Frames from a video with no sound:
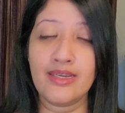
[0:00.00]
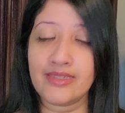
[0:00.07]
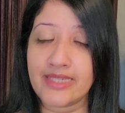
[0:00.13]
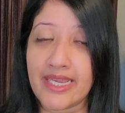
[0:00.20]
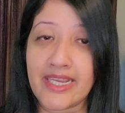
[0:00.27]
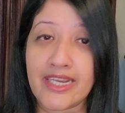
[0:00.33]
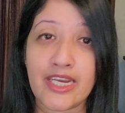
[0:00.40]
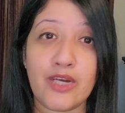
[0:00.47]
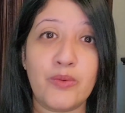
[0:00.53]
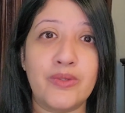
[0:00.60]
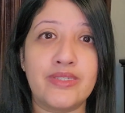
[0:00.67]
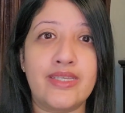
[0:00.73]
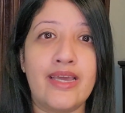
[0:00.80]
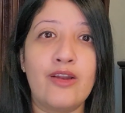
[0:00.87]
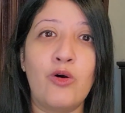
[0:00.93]
daycare
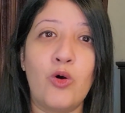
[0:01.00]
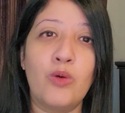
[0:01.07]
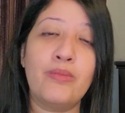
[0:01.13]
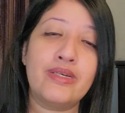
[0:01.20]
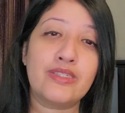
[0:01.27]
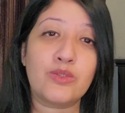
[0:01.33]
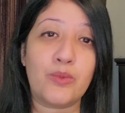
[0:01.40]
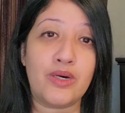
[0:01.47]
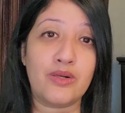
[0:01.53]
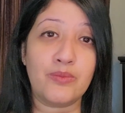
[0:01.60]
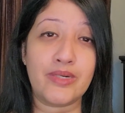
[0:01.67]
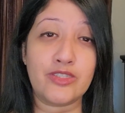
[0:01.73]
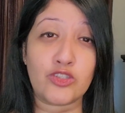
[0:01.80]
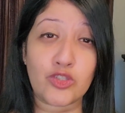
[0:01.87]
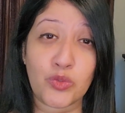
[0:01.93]
was at home as well,
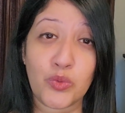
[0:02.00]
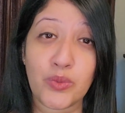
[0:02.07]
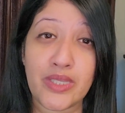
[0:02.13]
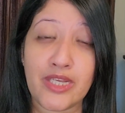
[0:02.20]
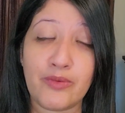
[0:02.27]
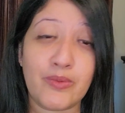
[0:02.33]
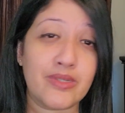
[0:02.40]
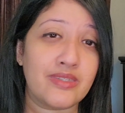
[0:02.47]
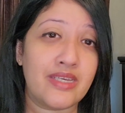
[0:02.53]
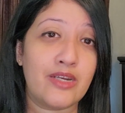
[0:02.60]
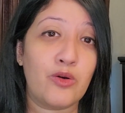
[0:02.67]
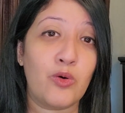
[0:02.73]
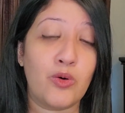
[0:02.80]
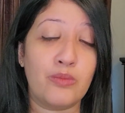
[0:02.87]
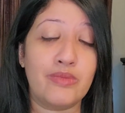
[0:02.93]
when schooling was at
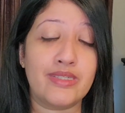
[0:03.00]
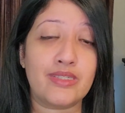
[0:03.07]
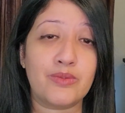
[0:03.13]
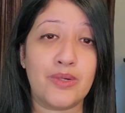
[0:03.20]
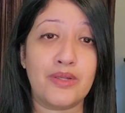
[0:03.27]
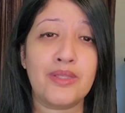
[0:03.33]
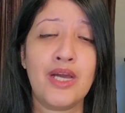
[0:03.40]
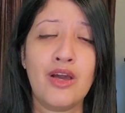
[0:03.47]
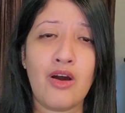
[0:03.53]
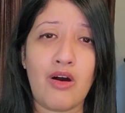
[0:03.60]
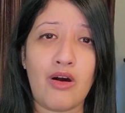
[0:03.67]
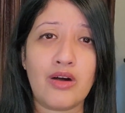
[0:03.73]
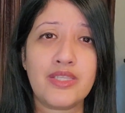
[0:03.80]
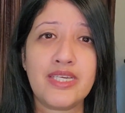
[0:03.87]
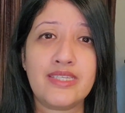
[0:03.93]
home as well,
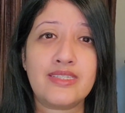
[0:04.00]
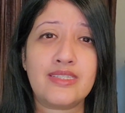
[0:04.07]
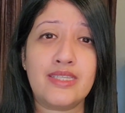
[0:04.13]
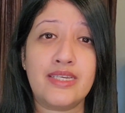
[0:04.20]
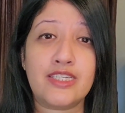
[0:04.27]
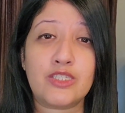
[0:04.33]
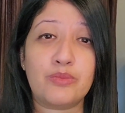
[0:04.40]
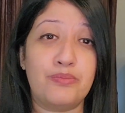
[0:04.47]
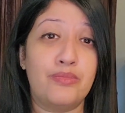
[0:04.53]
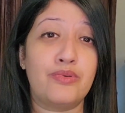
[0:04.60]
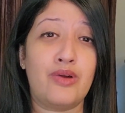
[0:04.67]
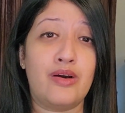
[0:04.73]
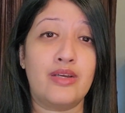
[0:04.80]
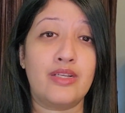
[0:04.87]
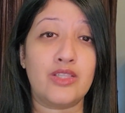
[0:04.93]
all these things
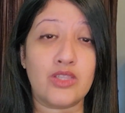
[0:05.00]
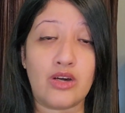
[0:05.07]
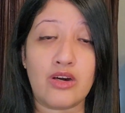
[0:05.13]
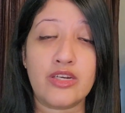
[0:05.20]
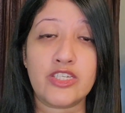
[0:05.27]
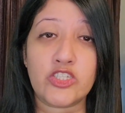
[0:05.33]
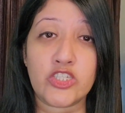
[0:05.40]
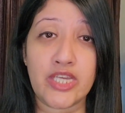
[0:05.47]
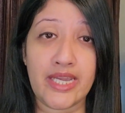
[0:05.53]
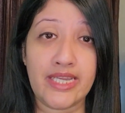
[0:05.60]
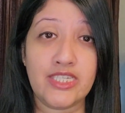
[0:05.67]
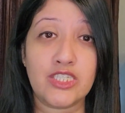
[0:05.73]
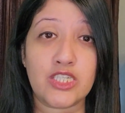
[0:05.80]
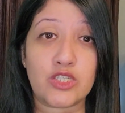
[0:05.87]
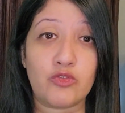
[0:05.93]
brought a lot of
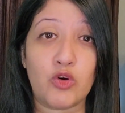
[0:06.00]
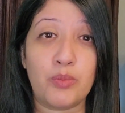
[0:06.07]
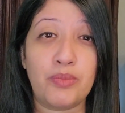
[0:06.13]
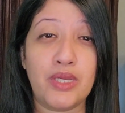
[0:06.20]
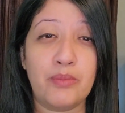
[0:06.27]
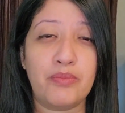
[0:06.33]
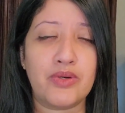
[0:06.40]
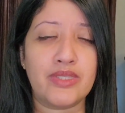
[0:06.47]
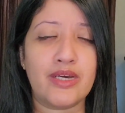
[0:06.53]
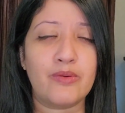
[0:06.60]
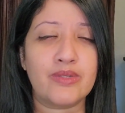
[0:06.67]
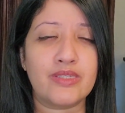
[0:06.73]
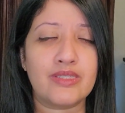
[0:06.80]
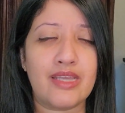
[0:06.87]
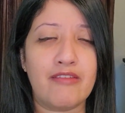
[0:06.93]
changes for people
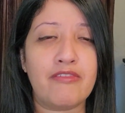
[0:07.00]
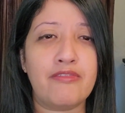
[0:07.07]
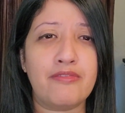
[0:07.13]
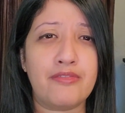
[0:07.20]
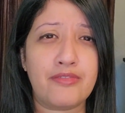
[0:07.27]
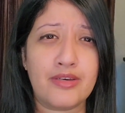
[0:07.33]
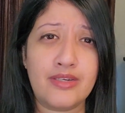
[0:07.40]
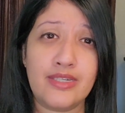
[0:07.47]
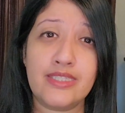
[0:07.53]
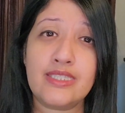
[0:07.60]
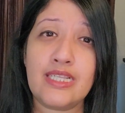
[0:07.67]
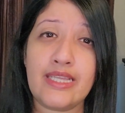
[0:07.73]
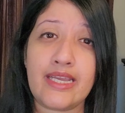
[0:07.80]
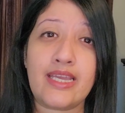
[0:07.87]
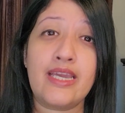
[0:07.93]
that felt
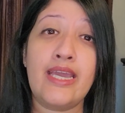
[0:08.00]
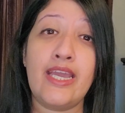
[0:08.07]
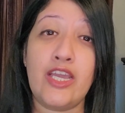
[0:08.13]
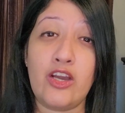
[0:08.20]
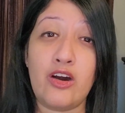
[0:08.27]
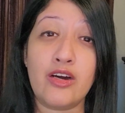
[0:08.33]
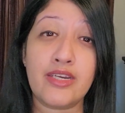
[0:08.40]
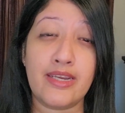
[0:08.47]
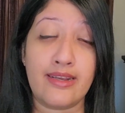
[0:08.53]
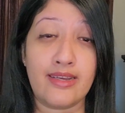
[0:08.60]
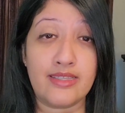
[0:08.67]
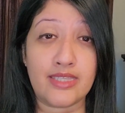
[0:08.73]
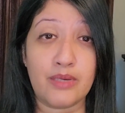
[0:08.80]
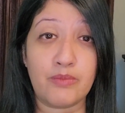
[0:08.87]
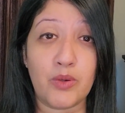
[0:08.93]
like chaotic
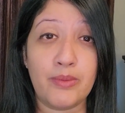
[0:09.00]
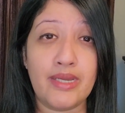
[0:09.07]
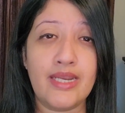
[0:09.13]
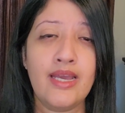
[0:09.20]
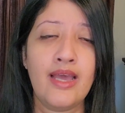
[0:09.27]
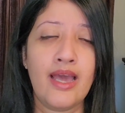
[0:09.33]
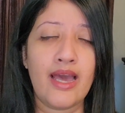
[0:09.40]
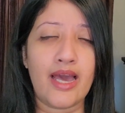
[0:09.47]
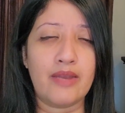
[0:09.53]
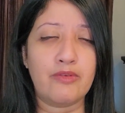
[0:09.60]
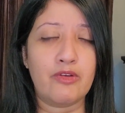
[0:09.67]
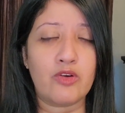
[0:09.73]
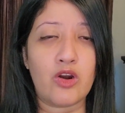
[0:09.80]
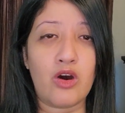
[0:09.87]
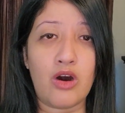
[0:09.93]
at the moment. And we
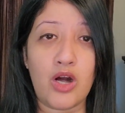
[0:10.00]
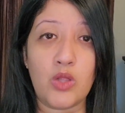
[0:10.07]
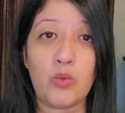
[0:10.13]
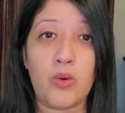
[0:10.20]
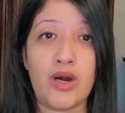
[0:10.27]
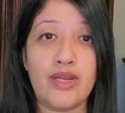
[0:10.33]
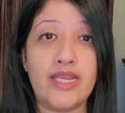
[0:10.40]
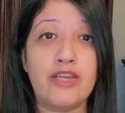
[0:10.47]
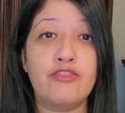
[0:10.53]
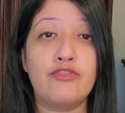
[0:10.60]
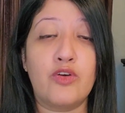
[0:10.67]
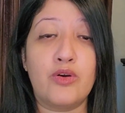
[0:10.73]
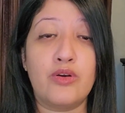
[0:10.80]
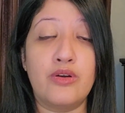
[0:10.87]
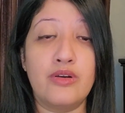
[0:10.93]
were all wanting
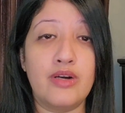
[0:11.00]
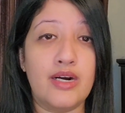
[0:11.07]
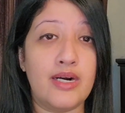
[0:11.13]
for